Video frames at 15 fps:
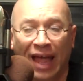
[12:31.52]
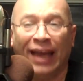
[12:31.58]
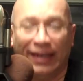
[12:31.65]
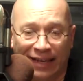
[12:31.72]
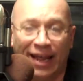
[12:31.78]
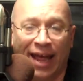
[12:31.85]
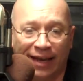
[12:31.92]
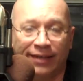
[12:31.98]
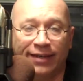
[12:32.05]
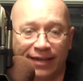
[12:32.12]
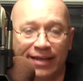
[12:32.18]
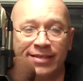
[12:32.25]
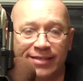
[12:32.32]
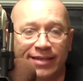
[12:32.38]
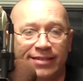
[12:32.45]
And
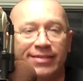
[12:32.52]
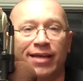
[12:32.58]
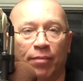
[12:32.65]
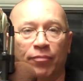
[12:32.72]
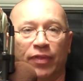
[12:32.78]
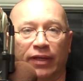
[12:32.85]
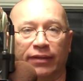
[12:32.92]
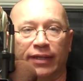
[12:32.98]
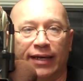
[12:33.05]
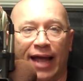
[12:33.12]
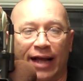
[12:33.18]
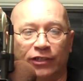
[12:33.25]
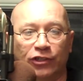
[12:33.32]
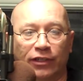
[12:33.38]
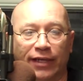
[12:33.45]
is it something that
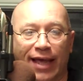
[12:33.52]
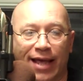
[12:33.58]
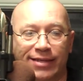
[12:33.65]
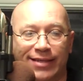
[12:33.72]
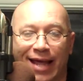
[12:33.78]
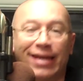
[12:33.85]
actually has